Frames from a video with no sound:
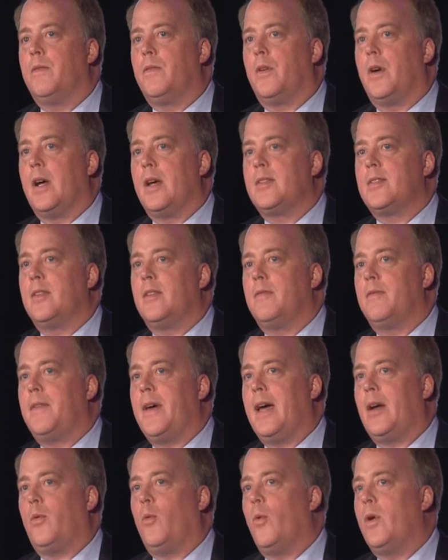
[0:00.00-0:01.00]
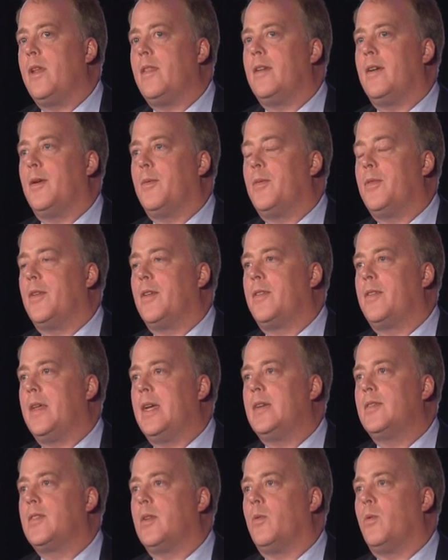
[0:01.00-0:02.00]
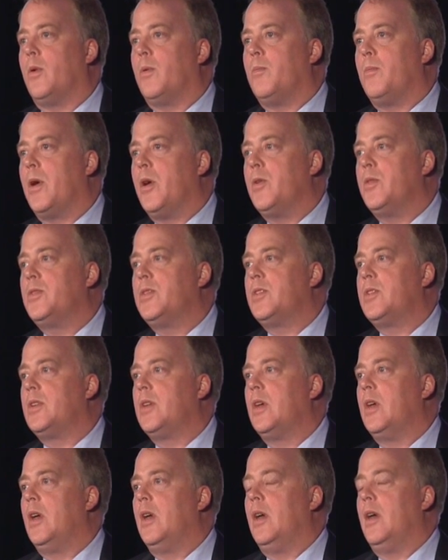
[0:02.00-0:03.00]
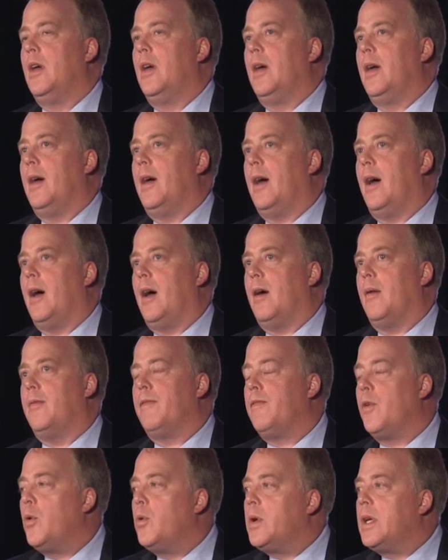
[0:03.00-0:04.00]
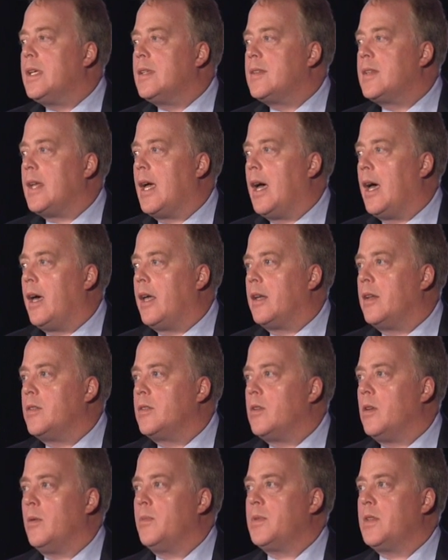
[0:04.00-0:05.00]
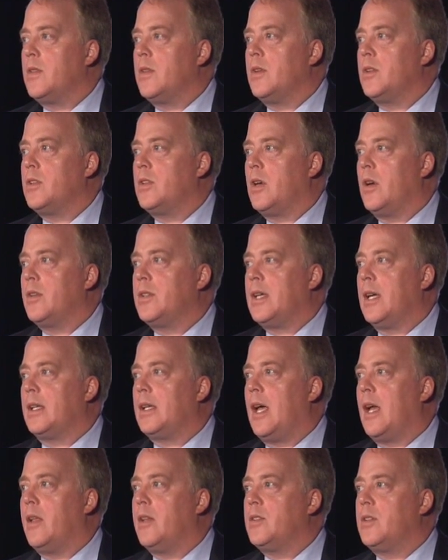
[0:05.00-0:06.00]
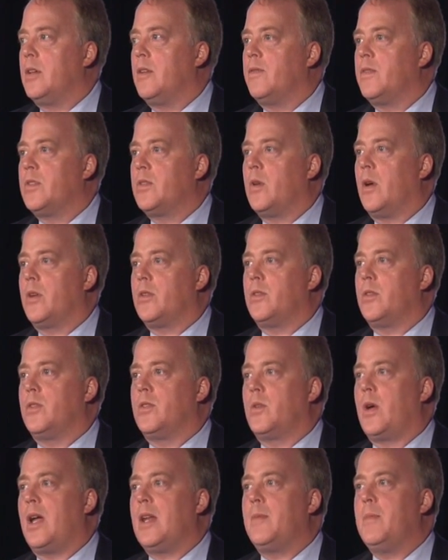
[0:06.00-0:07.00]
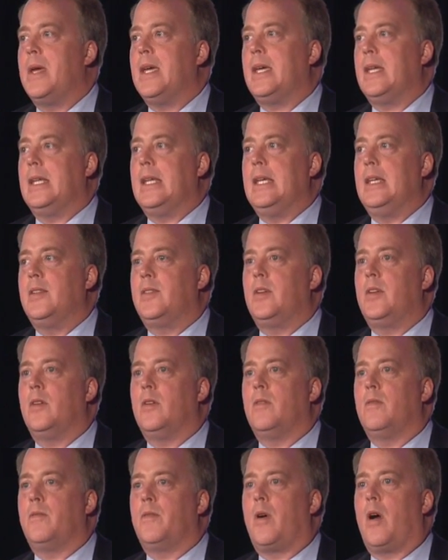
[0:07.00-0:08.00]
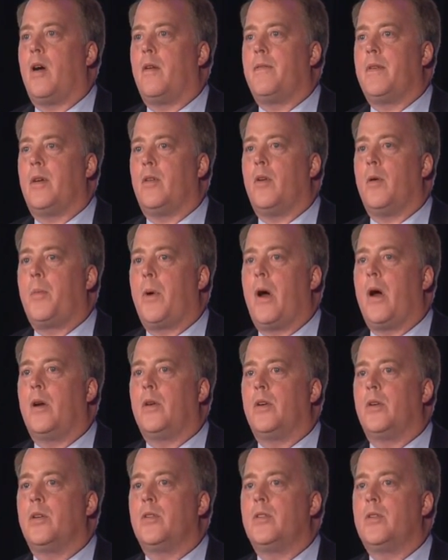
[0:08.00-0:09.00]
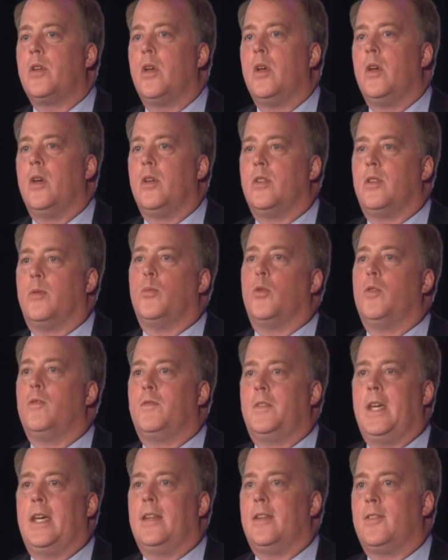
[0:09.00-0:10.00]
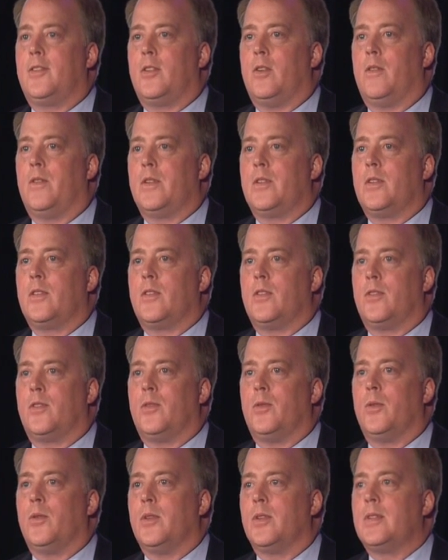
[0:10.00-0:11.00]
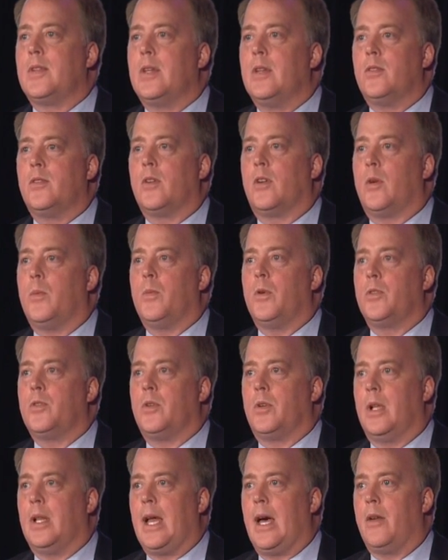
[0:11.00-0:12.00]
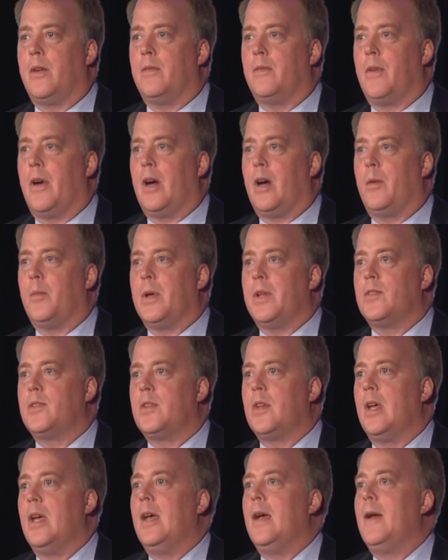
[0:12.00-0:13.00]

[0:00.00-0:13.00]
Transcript: for us. And in fact, one of the, the things that we're most uh, focused on in terms of this shared technology infrastructure is trying to make it easier for our federal partners to move data services and tools into commercial cloud environments.